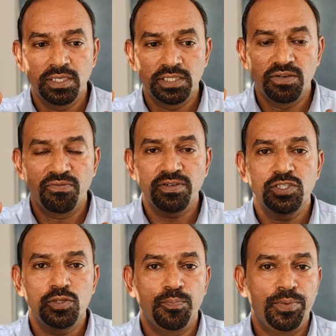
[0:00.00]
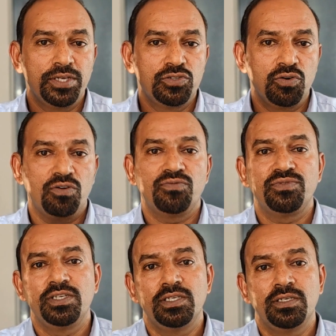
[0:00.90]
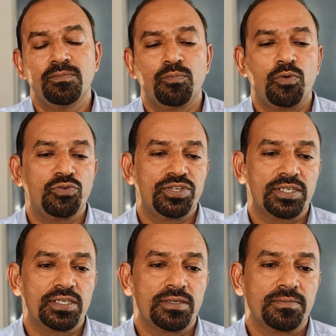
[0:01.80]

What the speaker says: the first page of the project.